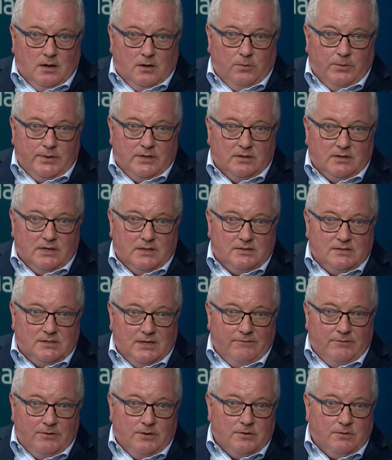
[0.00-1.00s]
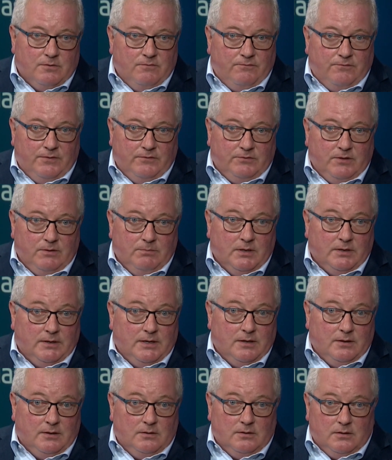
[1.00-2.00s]
We could get $750
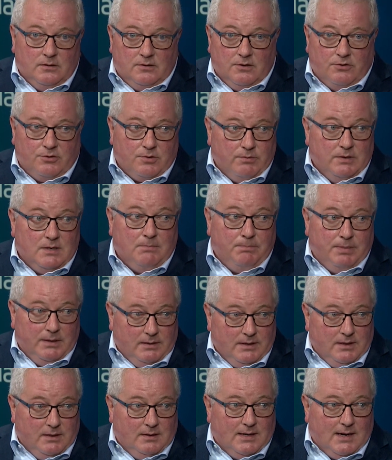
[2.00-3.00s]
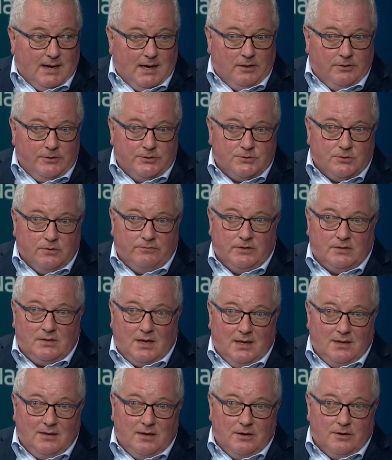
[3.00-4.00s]
million to $3 billion over
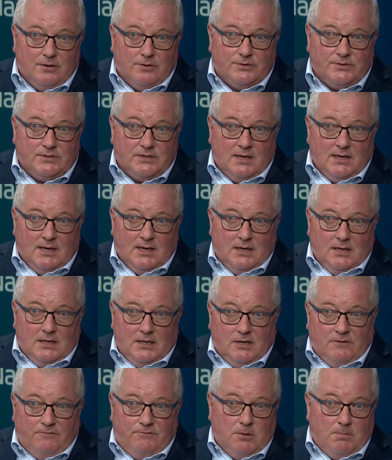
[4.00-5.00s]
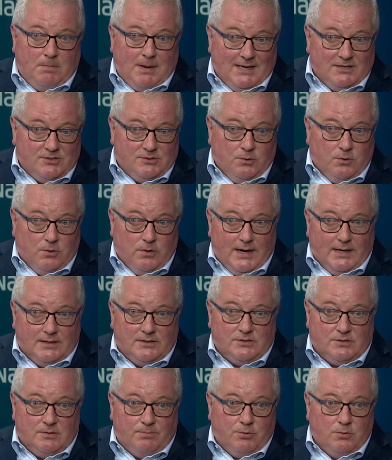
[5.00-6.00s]
10 years if the Pasteur
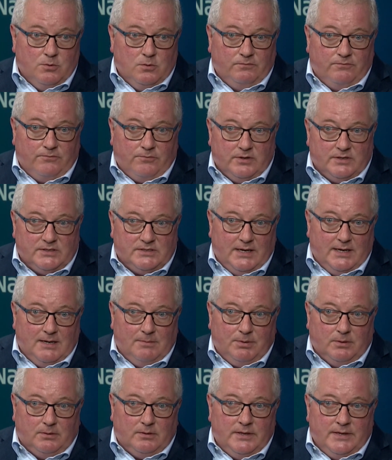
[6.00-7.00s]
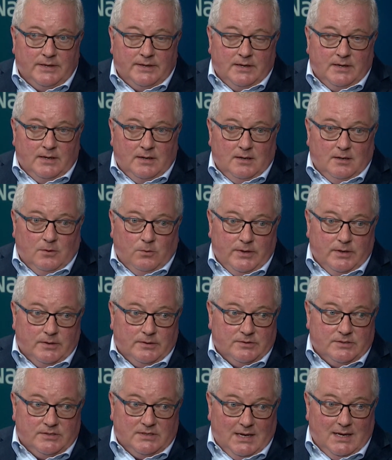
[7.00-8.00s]
Act is approved, for example. And we
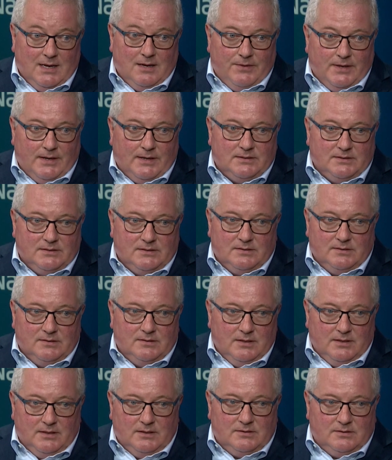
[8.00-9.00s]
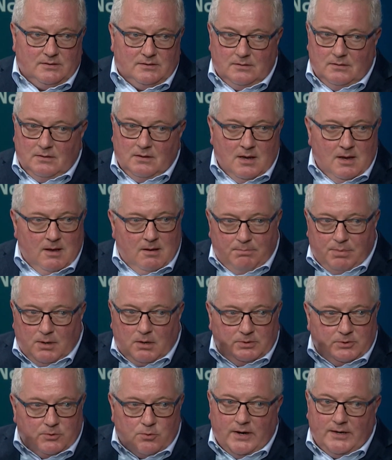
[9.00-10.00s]
understand that it's
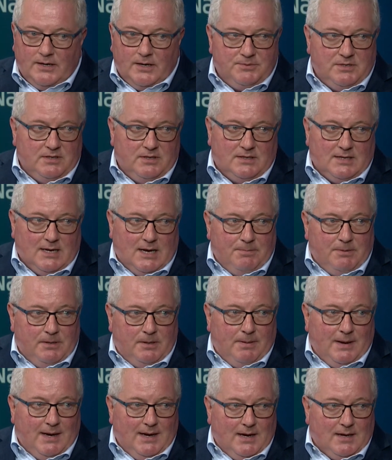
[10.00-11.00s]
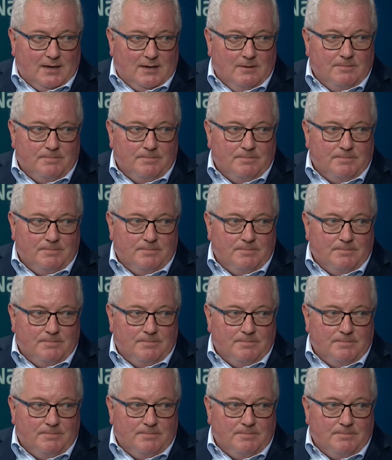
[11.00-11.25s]
bubbled right up to the top of the pack.